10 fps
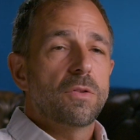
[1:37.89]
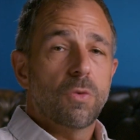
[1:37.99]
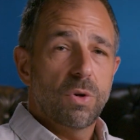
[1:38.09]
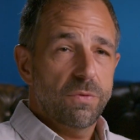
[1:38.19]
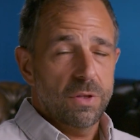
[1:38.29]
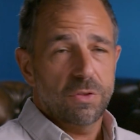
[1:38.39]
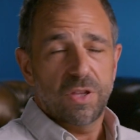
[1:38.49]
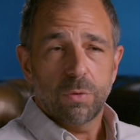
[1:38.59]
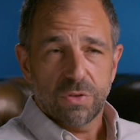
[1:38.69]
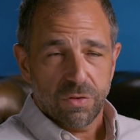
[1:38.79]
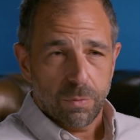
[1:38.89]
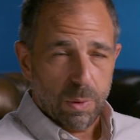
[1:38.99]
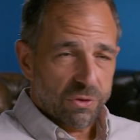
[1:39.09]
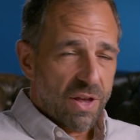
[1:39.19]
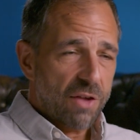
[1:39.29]
So one of the sequences
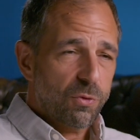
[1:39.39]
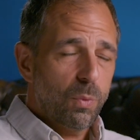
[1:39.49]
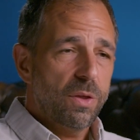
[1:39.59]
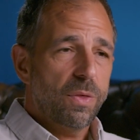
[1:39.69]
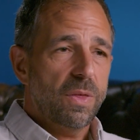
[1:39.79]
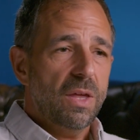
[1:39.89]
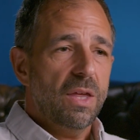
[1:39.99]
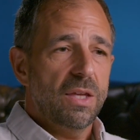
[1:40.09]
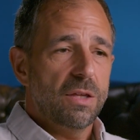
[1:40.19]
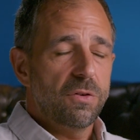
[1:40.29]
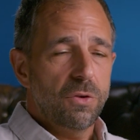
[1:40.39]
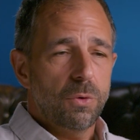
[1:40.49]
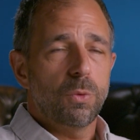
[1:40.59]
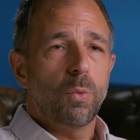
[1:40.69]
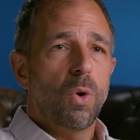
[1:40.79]
we were tasked with in
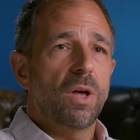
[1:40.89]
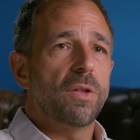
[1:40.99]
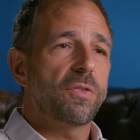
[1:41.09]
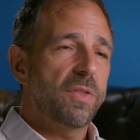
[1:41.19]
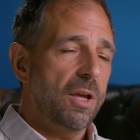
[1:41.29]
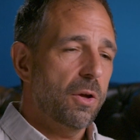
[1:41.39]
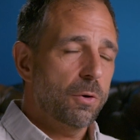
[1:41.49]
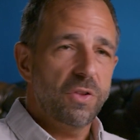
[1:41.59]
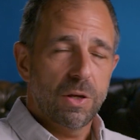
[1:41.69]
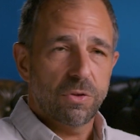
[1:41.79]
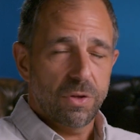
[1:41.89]
Dune was the Hunter Seeker